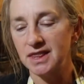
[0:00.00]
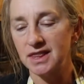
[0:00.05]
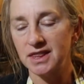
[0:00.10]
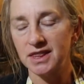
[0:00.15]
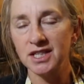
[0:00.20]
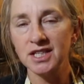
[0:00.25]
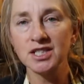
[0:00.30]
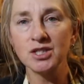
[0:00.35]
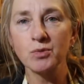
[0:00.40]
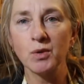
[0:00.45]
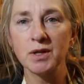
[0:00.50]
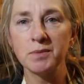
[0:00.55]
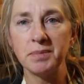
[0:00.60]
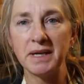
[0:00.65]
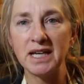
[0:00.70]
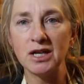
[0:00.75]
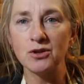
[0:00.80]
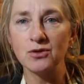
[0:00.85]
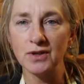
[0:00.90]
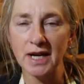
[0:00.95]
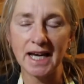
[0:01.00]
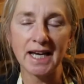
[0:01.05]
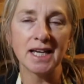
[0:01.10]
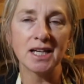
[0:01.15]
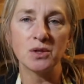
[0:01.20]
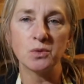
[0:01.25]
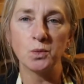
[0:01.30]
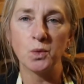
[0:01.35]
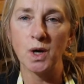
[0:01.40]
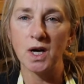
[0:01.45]
this would be
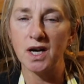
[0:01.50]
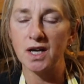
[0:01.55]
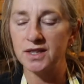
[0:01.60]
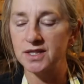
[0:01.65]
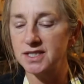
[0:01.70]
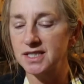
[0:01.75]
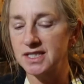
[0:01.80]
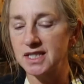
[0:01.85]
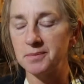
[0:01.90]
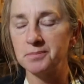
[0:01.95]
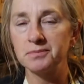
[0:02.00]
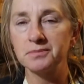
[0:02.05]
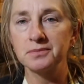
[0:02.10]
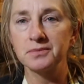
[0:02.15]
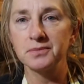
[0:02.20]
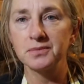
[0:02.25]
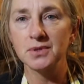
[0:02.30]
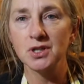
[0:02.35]
great with some